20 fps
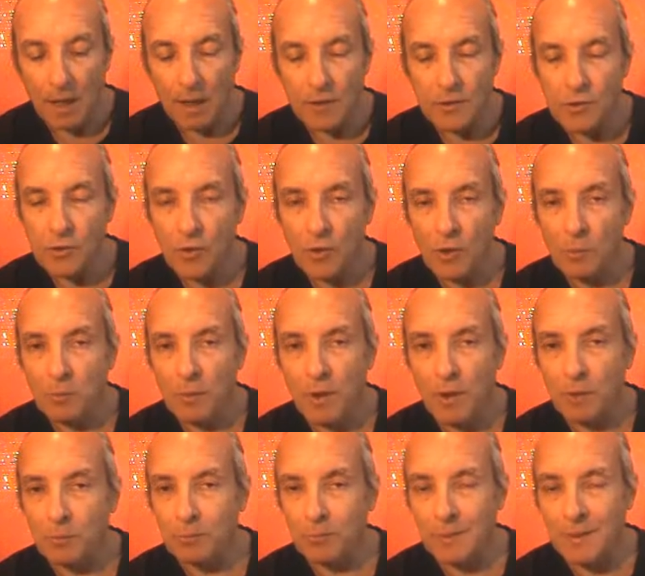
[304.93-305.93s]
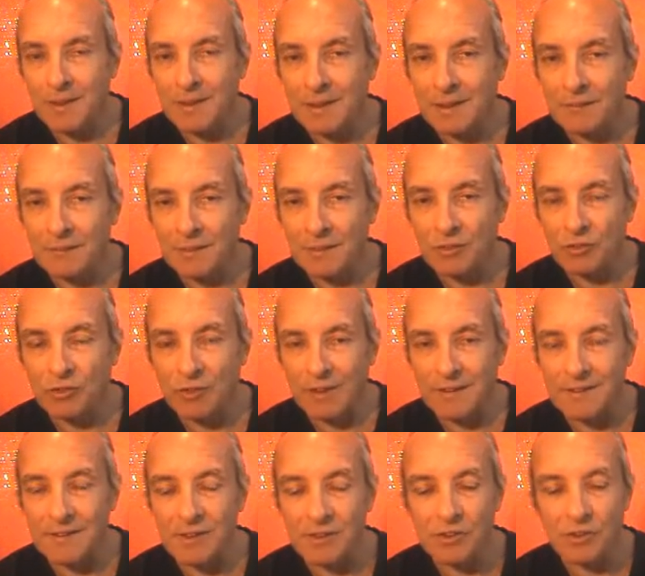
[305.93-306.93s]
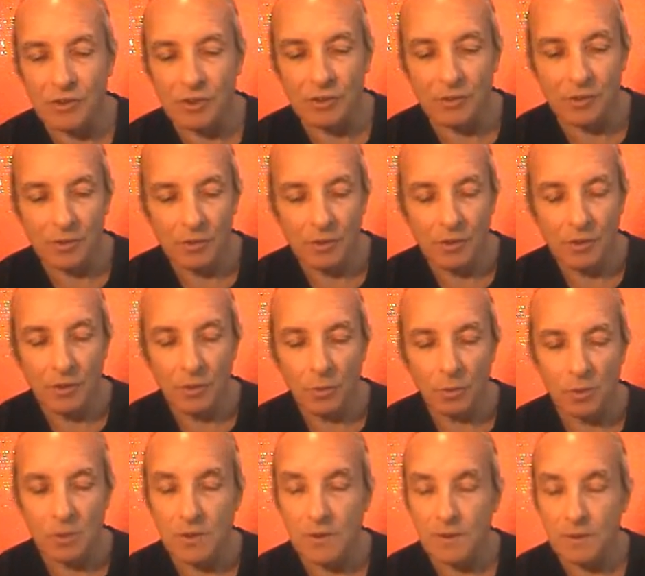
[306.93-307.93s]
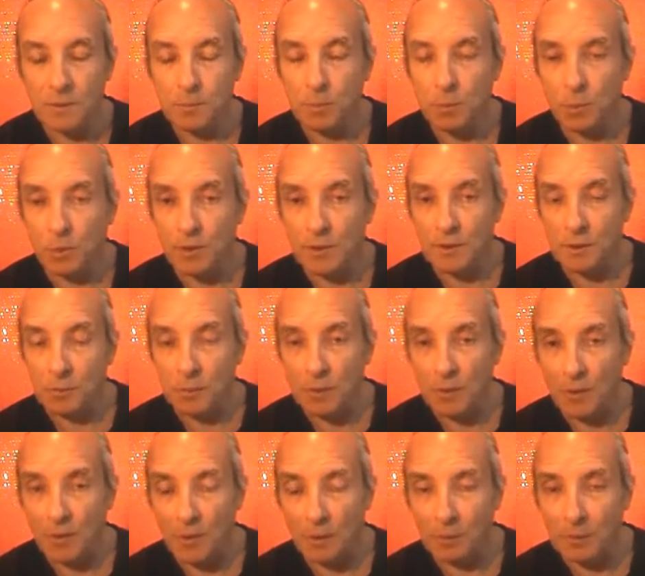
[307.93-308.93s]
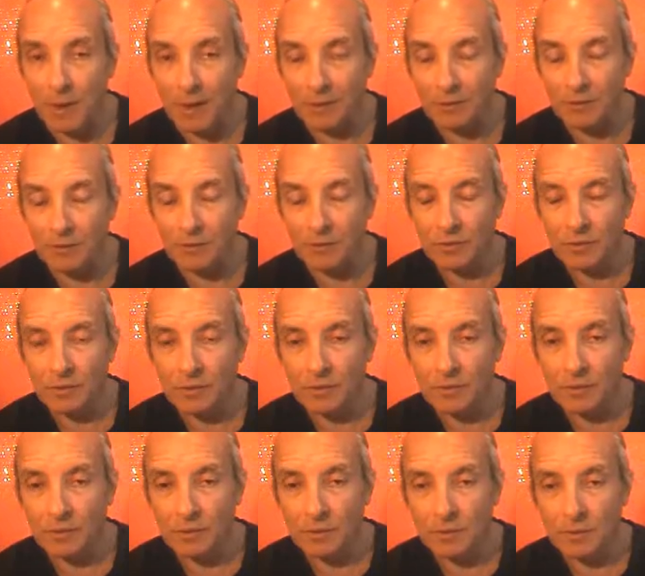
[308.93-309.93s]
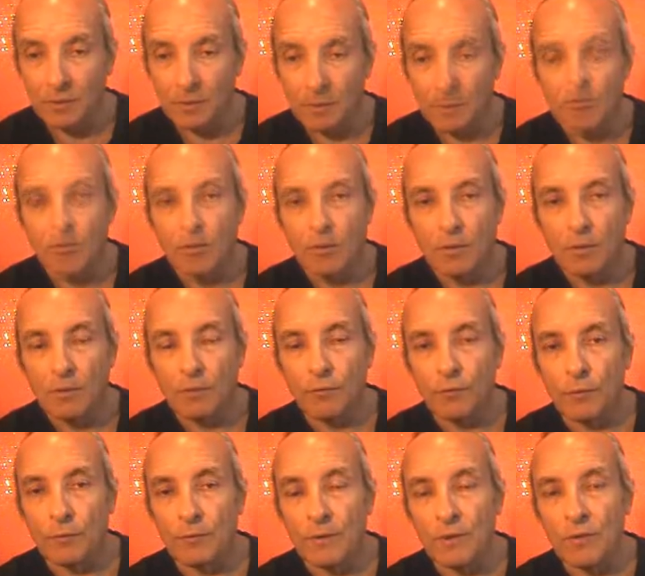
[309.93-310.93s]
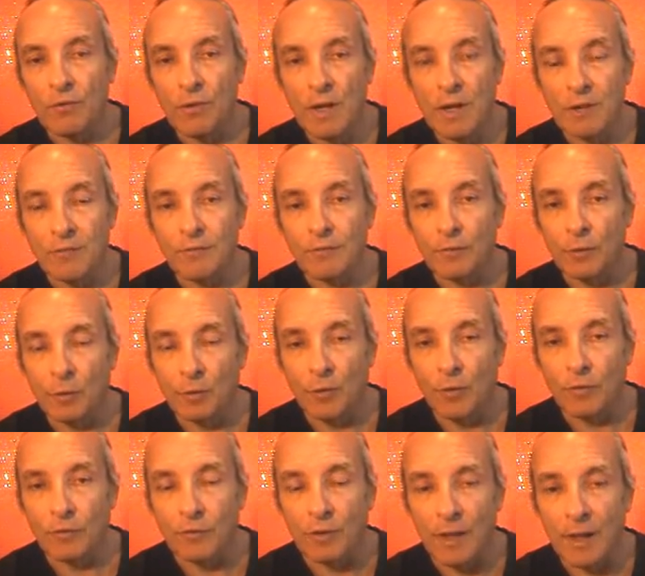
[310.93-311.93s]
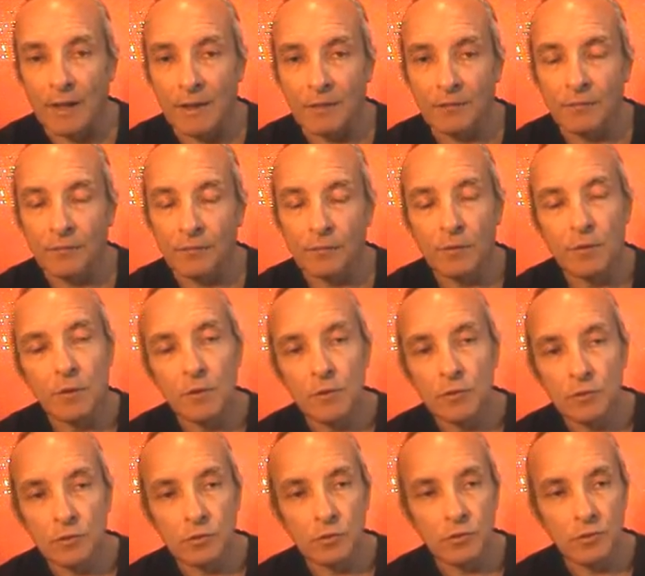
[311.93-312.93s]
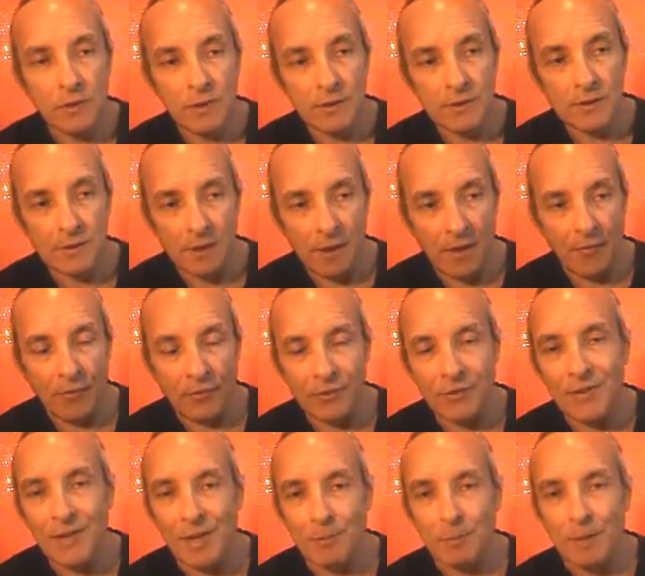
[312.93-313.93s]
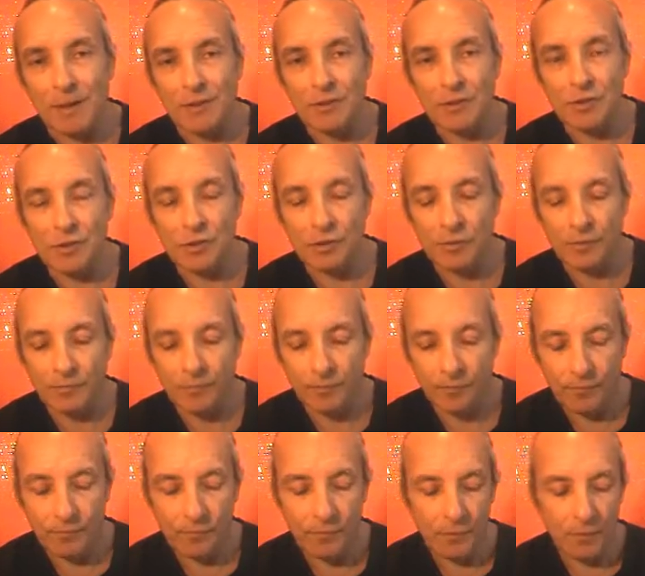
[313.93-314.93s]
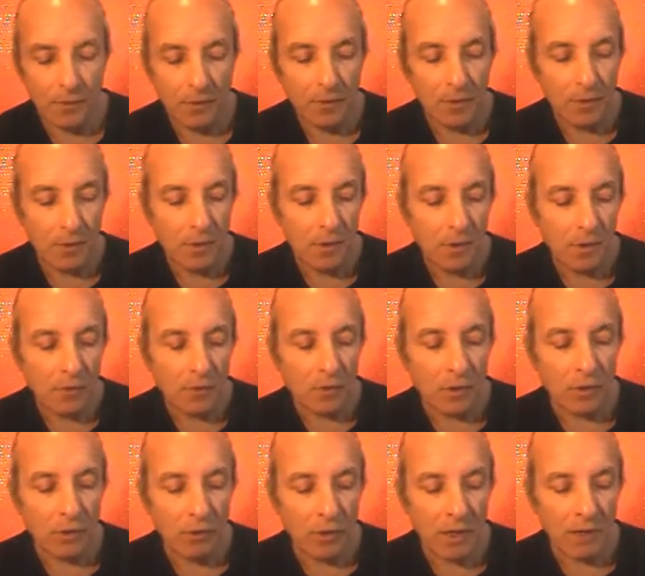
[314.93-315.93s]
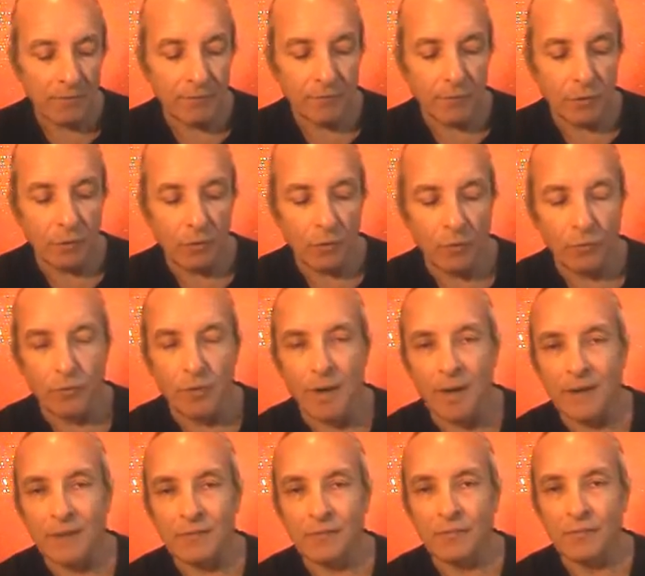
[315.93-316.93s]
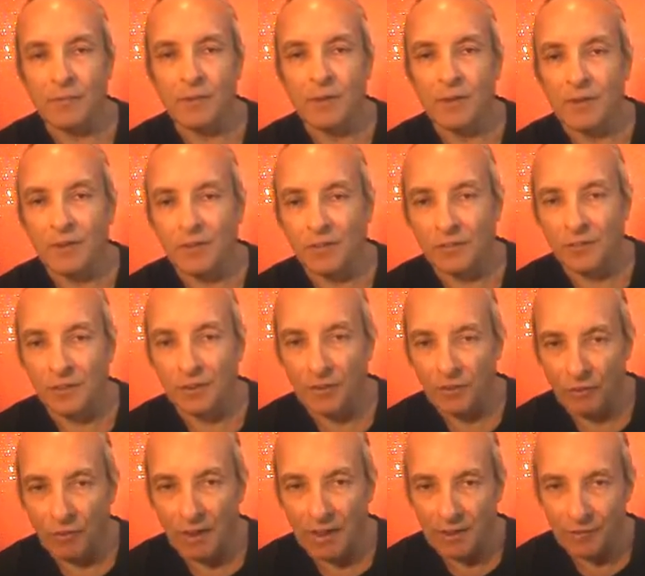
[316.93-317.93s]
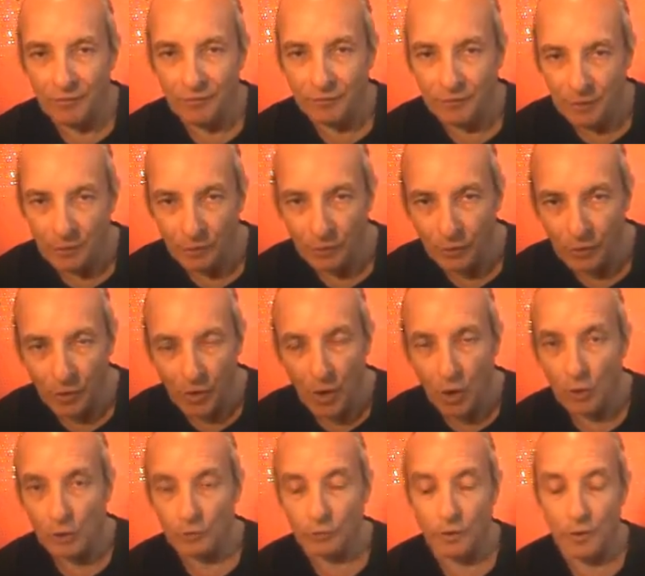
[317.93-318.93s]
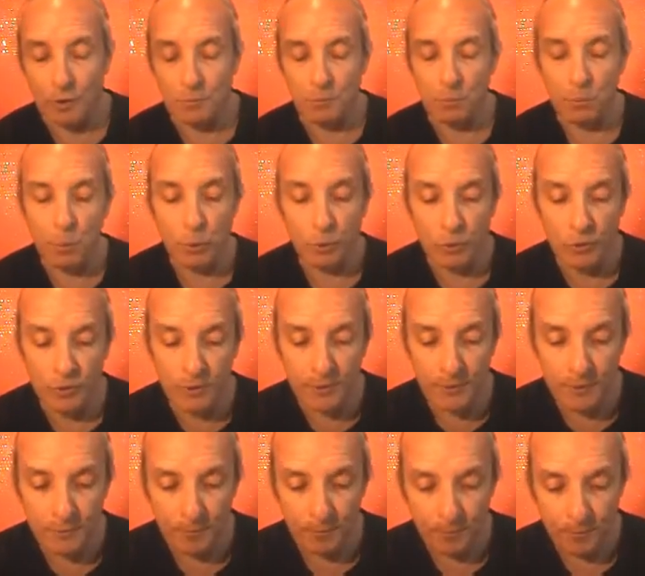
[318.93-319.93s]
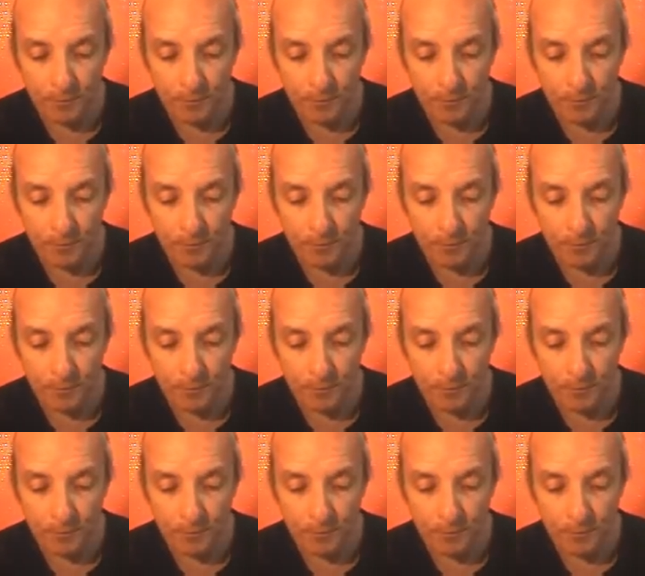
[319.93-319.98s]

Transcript: It's all about making the transition, which this book has been all about, from the great flow of life to this other dimension. The great flow of life is the great flow of our moods.